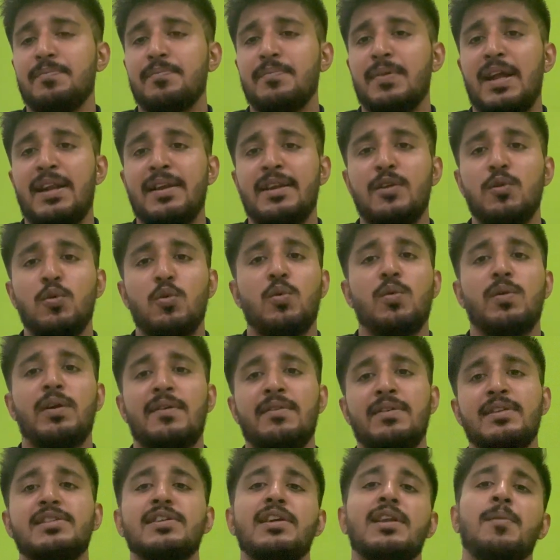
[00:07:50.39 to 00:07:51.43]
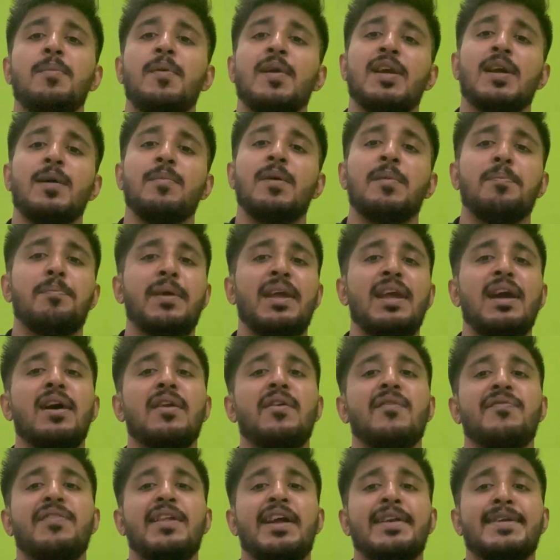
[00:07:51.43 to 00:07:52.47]
and you eventually become a pr
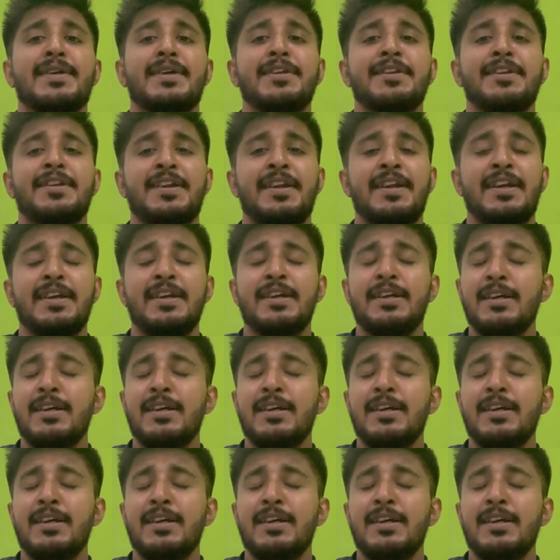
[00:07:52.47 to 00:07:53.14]
of that country